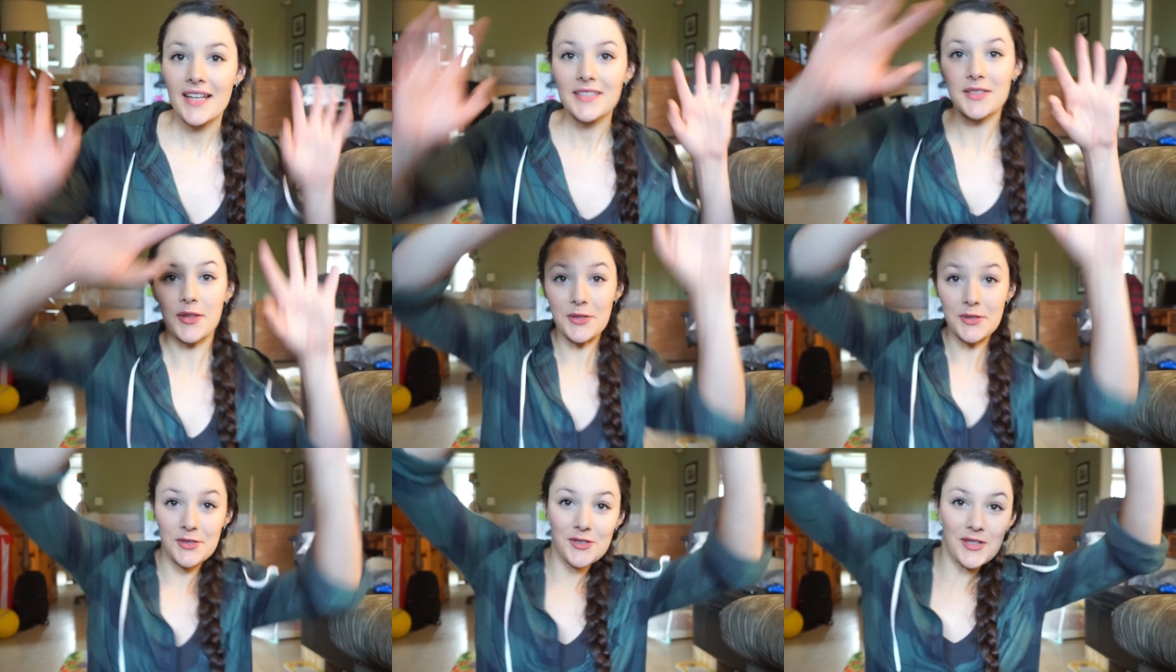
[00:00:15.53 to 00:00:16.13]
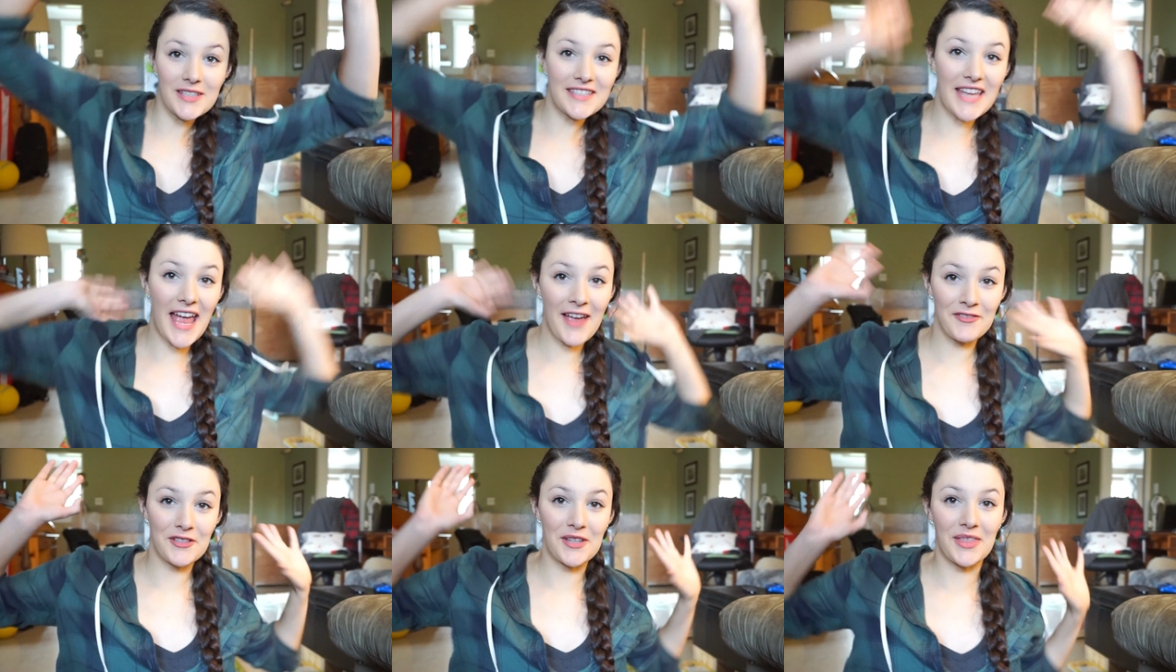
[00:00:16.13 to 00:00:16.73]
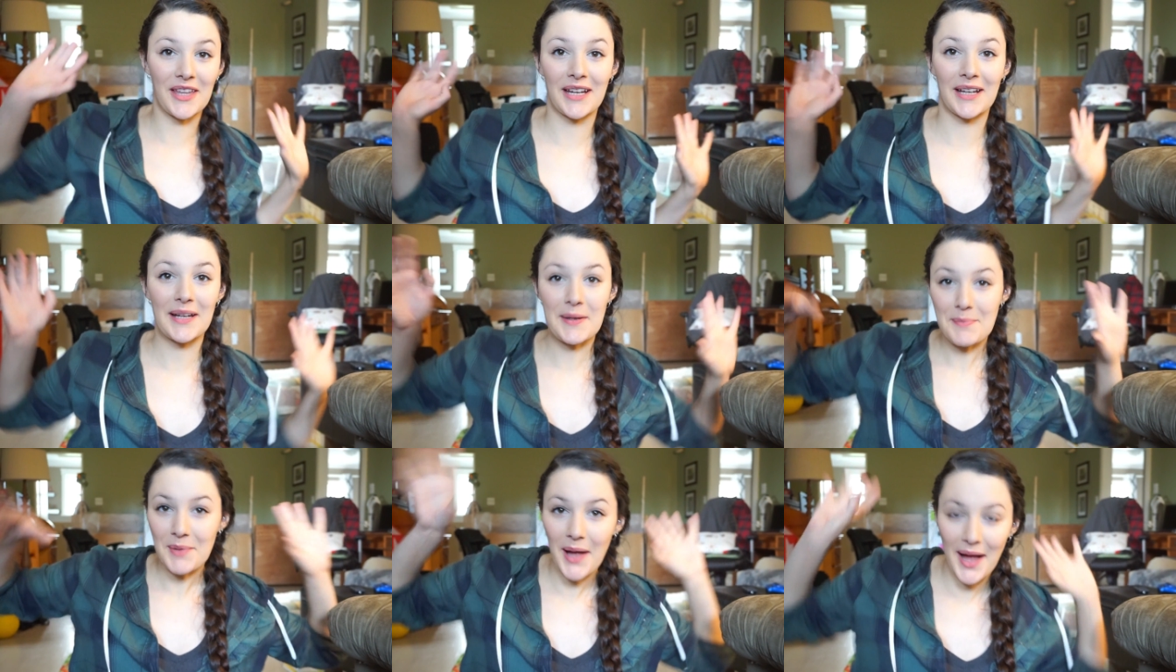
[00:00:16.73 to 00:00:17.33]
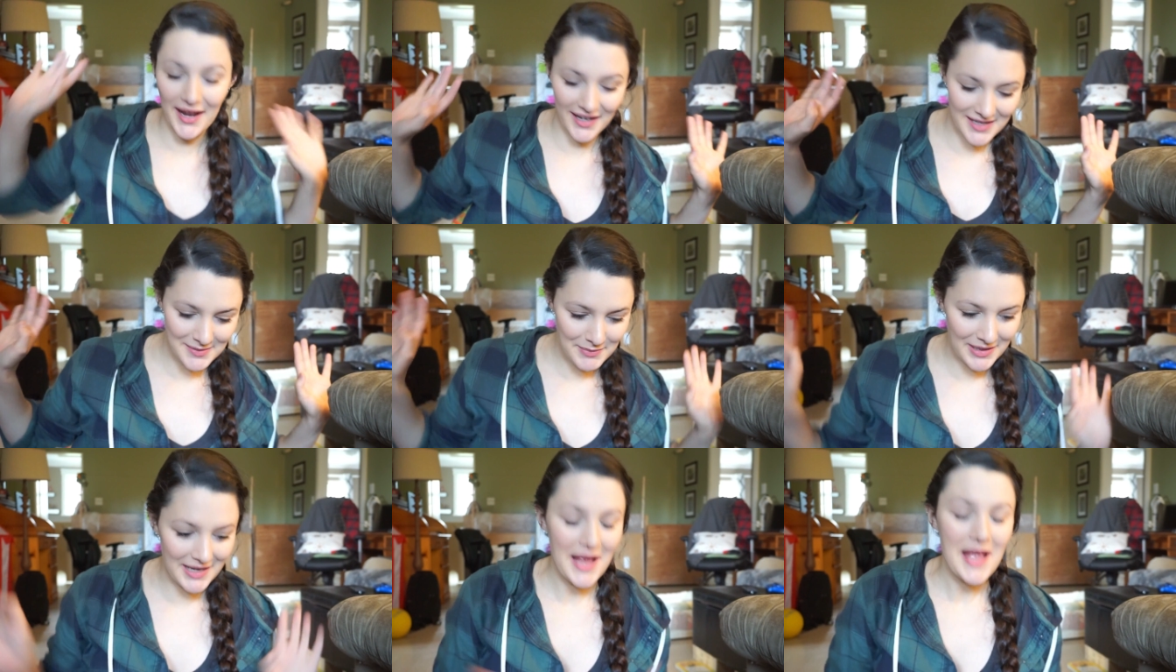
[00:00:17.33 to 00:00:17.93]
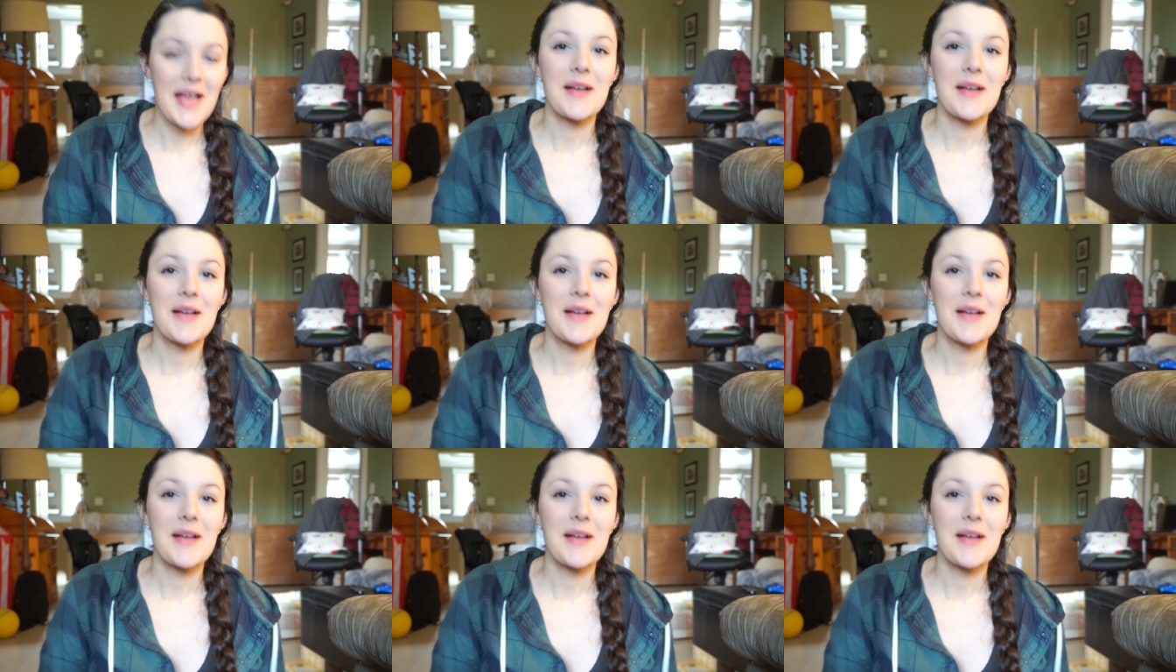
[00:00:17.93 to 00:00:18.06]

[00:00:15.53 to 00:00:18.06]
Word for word: There's just everything behind me.